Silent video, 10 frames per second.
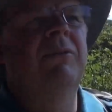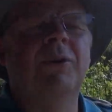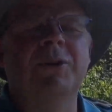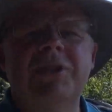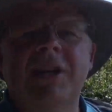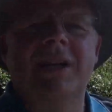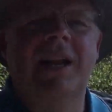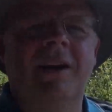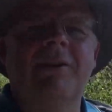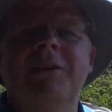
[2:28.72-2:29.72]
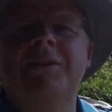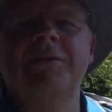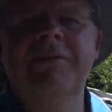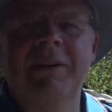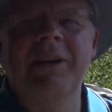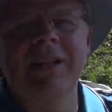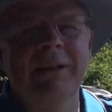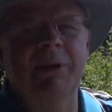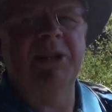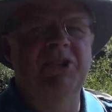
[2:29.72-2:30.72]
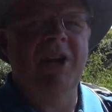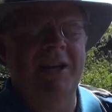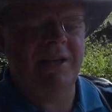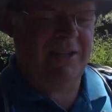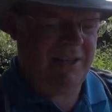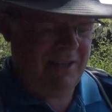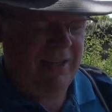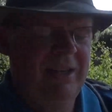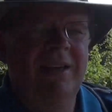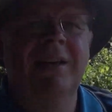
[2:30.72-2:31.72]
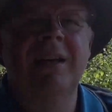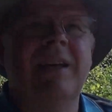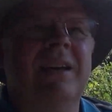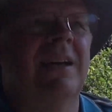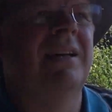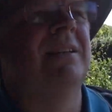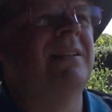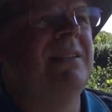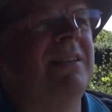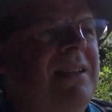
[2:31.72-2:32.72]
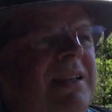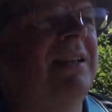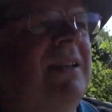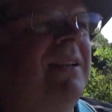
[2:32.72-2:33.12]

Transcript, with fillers: Fortunately now, found a little bit of shade and